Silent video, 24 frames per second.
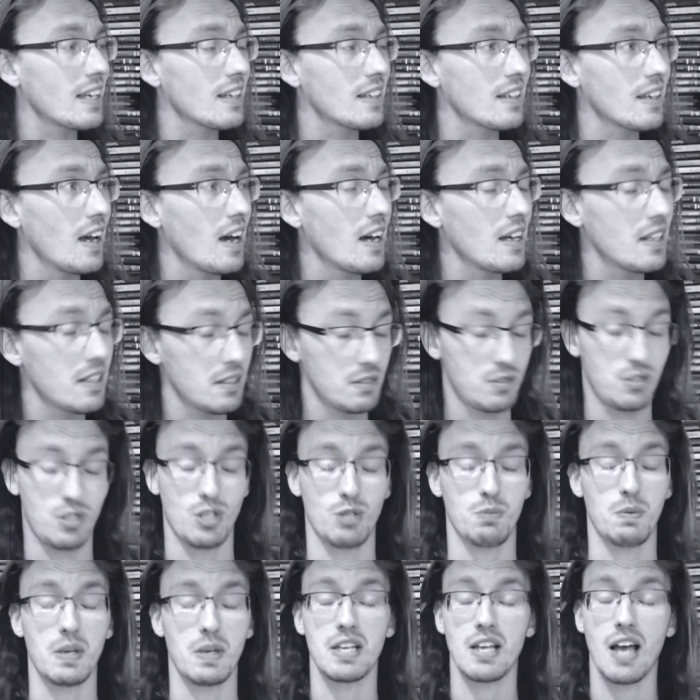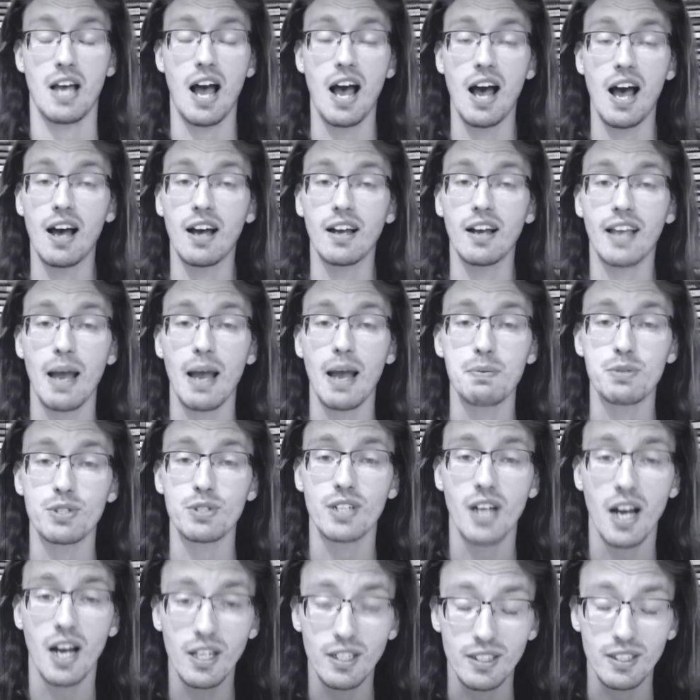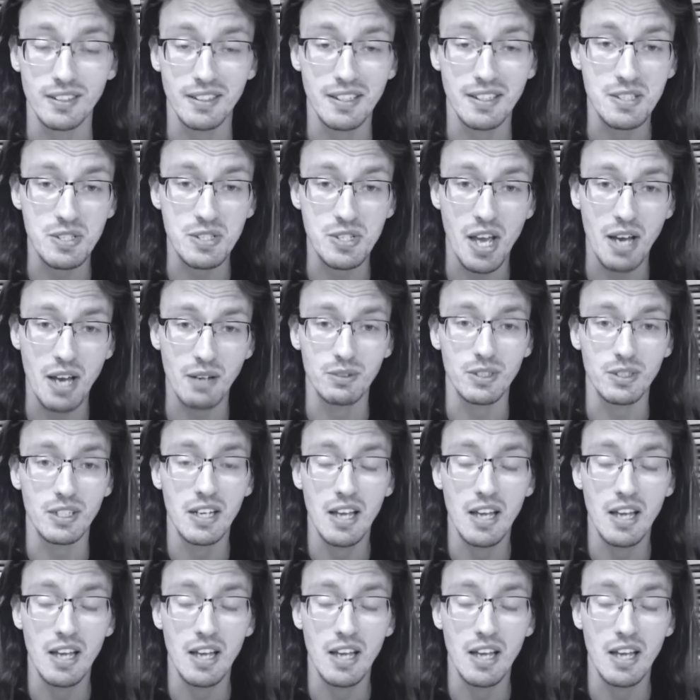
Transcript: uh, excuse me, uh, capture color and sound.